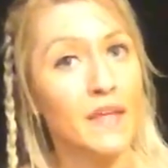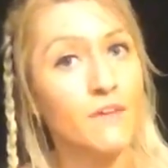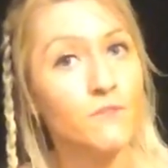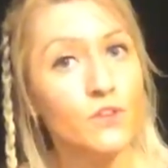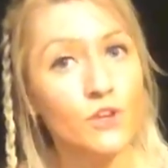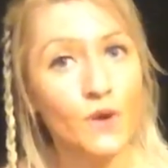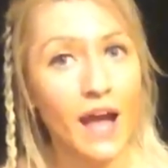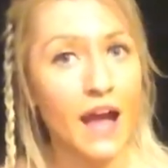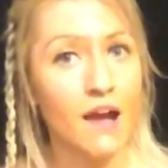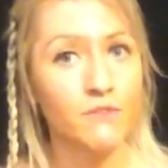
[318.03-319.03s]
If you
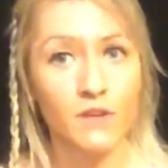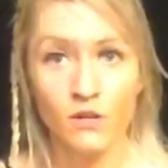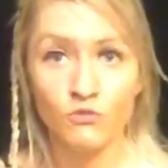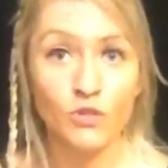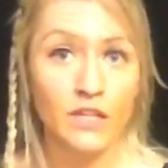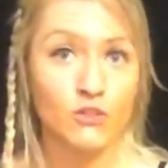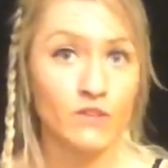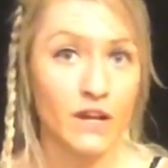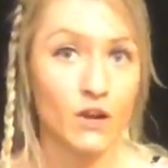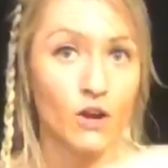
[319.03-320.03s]
have really
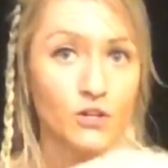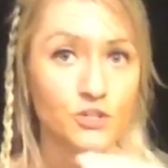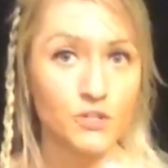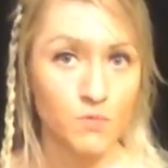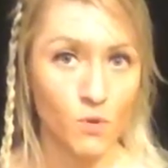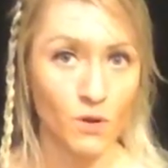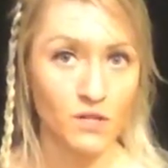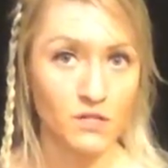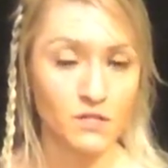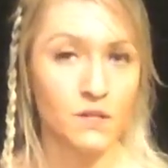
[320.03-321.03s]
great arch
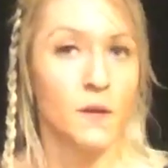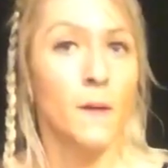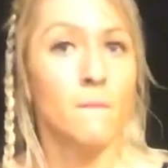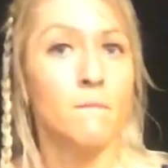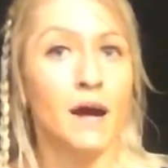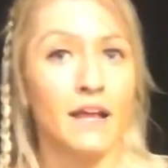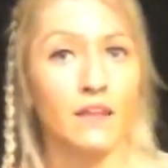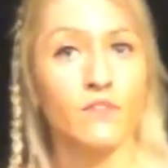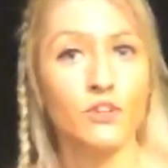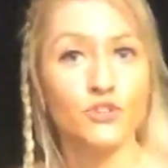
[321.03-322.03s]
support, but
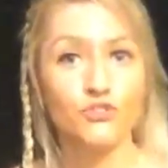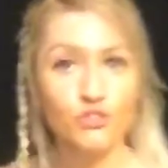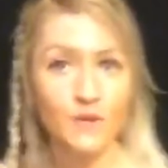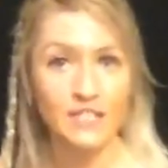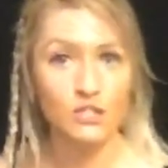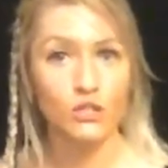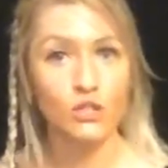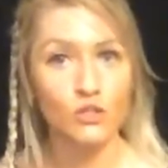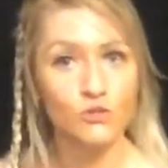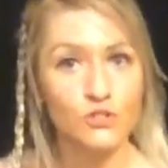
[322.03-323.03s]
the shoe is
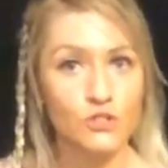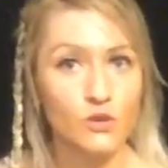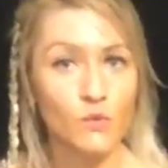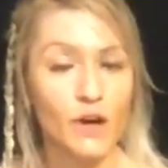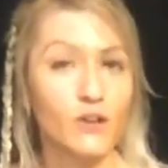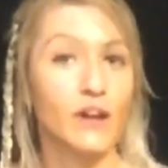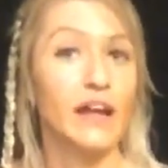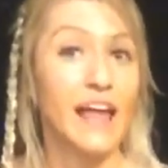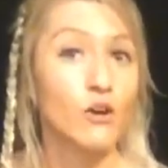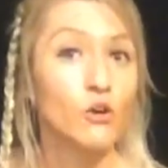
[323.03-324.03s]
loose where your
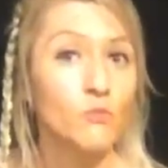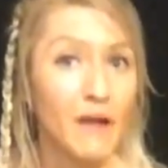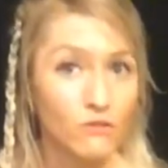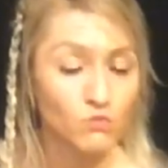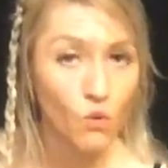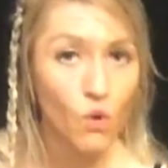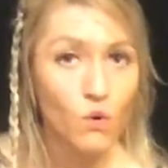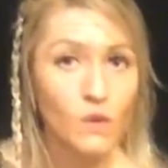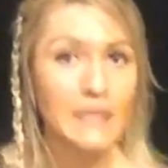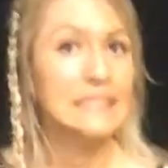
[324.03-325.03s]
ankle might
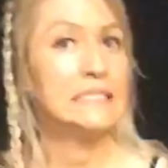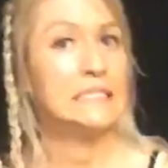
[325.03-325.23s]
roll,